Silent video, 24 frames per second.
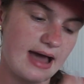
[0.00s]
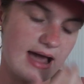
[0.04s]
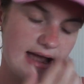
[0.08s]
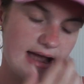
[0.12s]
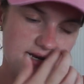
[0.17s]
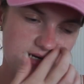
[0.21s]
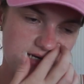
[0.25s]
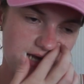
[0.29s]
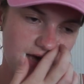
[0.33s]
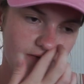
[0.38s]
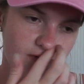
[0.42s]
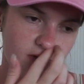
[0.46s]
I
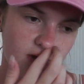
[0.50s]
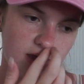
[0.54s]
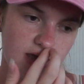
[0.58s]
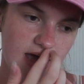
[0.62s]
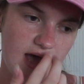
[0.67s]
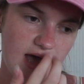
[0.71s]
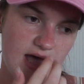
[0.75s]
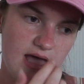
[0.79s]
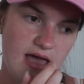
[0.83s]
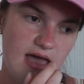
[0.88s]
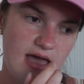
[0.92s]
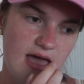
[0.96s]
never
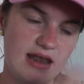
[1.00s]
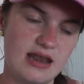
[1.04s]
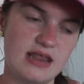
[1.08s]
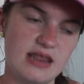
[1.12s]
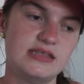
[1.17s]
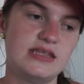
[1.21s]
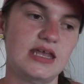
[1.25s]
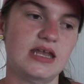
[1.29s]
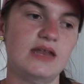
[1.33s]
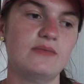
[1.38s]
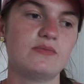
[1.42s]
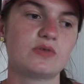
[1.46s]
get any
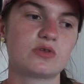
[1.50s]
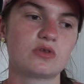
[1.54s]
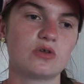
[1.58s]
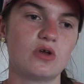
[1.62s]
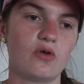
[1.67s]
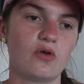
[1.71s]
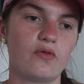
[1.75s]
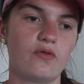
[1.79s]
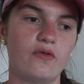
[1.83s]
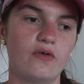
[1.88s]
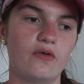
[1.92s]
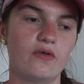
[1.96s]
denim
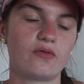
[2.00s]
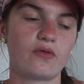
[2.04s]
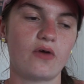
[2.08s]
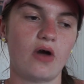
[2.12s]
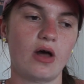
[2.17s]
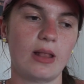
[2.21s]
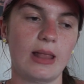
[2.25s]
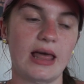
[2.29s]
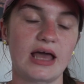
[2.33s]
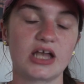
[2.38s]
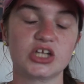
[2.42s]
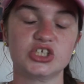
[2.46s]
stuff for
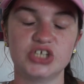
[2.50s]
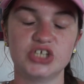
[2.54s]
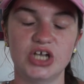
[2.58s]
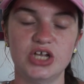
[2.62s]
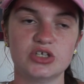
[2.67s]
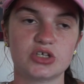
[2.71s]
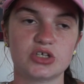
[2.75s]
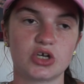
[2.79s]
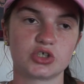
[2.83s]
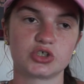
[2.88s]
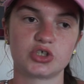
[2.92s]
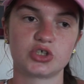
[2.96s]
like
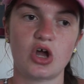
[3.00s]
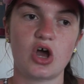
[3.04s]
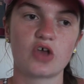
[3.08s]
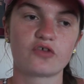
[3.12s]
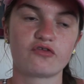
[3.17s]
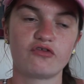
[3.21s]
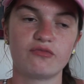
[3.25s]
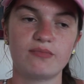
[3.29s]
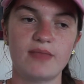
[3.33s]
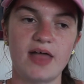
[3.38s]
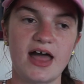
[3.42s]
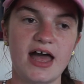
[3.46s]
jeans or shorts
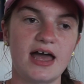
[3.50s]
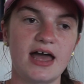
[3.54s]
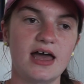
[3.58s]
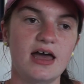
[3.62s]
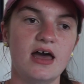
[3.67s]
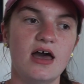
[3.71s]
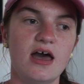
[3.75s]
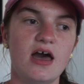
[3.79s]
from there